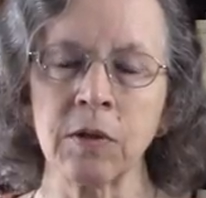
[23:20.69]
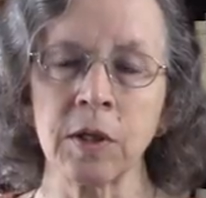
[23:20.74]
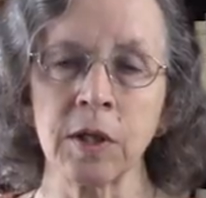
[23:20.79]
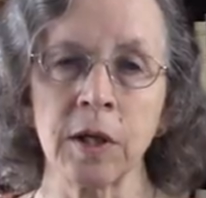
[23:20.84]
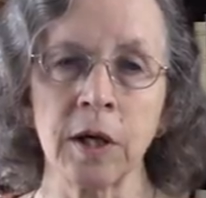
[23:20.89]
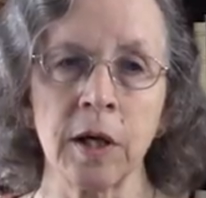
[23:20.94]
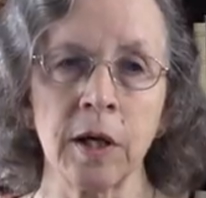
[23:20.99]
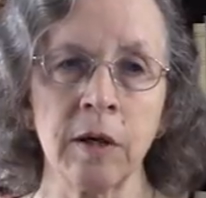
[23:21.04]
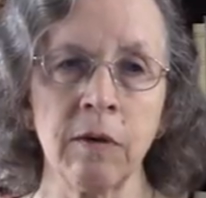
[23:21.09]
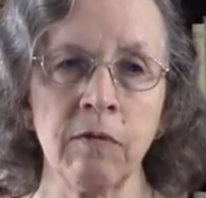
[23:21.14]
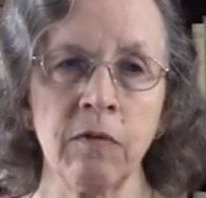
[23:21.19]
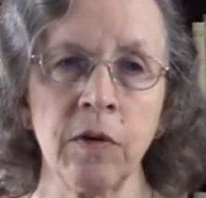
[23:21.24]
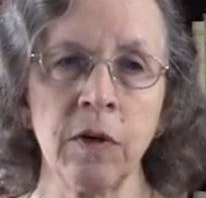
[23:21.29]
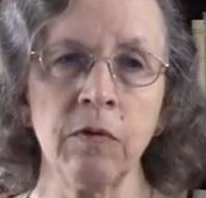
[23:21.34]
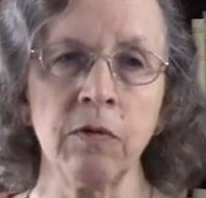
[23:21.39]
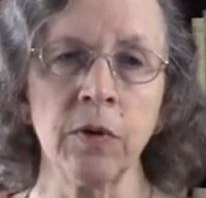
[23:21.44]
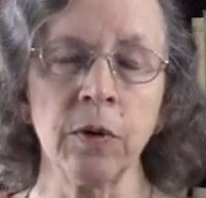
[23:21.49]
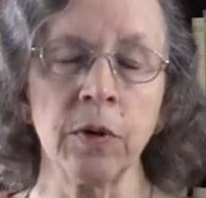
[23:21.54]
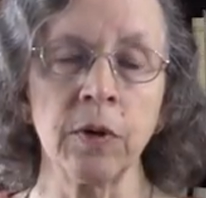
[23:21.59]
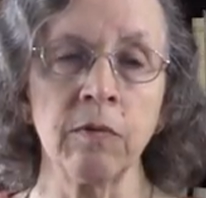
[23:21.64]
that a high
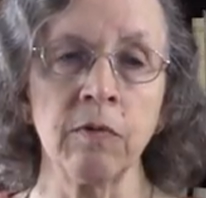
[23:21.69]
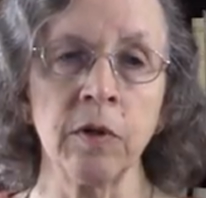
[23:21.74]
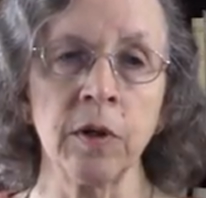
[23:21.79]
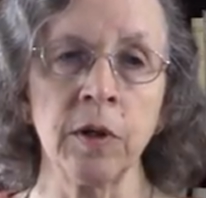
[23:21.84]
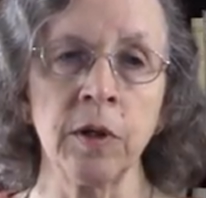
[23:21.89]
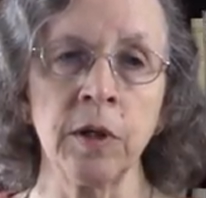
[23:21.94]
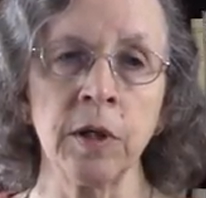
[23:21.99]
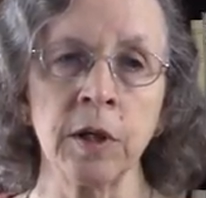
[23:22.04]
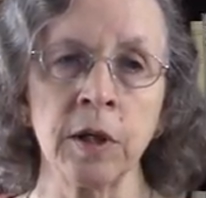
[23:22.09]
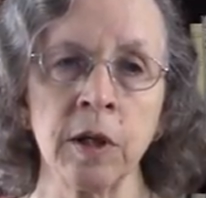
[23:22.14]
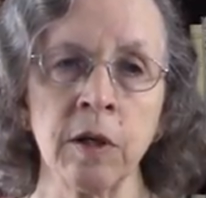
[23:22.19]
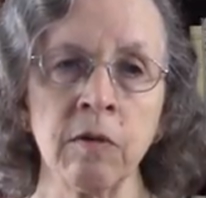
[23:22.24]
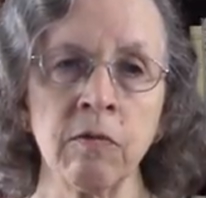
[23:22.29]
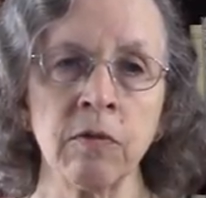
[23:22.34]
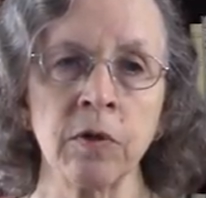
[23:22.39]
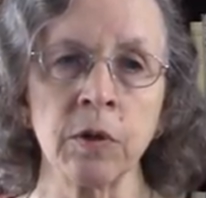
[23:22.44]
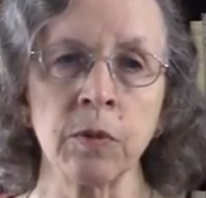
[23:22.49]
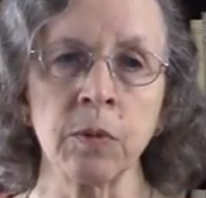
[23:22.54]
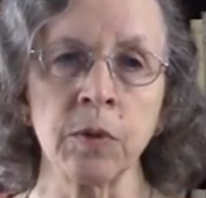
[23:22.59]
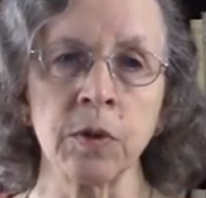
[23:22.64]
fever in a very young
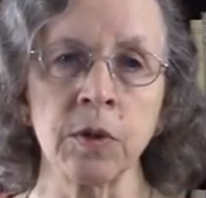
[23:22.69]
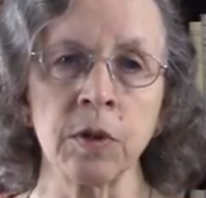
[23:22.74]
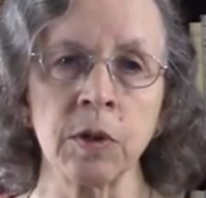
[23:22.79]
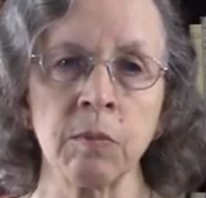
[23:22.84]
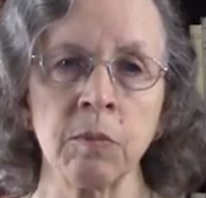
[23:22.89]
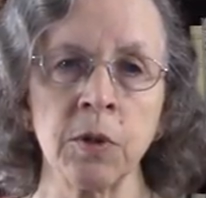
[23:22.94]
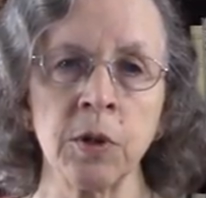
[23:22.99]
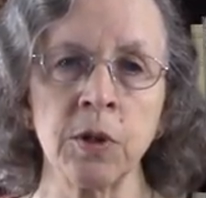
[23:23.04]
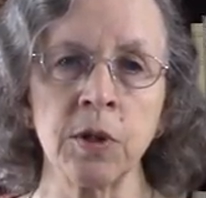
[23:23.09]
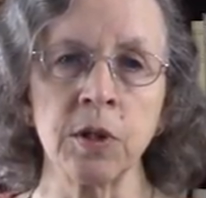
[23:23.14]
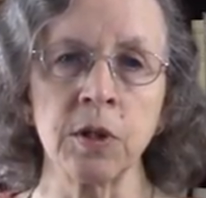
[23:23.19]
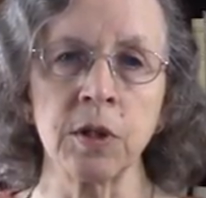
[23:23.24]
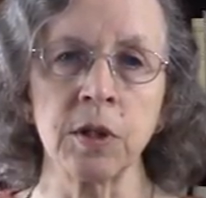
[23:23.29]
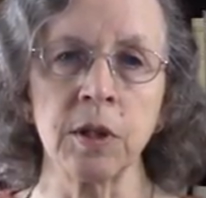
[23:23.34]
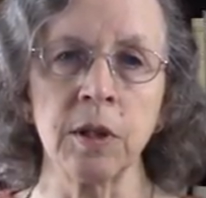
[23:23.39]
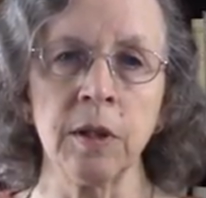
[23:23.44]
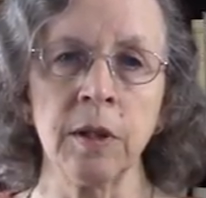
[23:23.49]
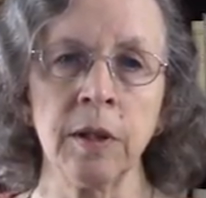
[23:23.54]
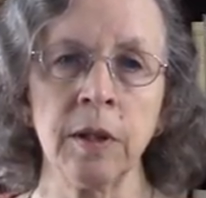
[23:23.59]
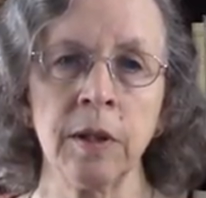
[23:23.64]
infant was an
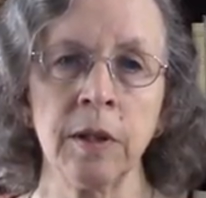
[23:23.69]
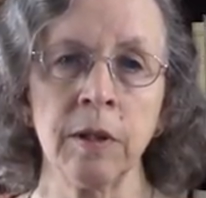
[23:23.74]
emergency.